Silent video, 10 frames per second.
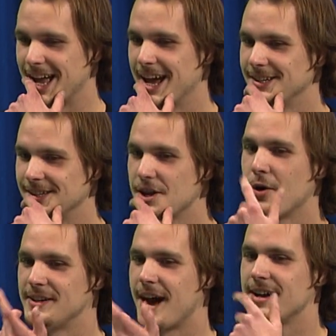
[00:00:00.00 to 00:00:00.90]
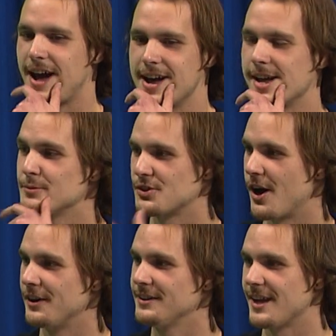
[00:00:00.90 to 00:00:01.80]
And no, and I, I am
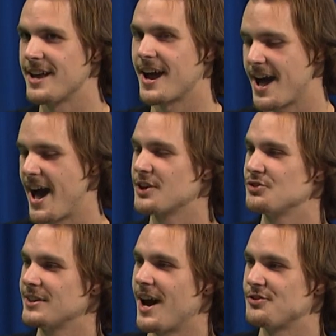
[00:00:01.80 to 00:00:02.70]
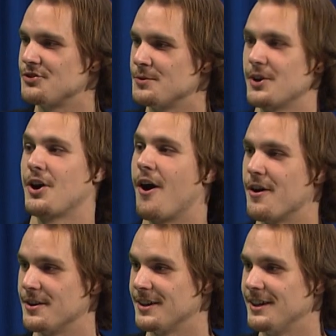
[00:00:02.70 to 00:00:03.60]
sorry. And I actually got you a card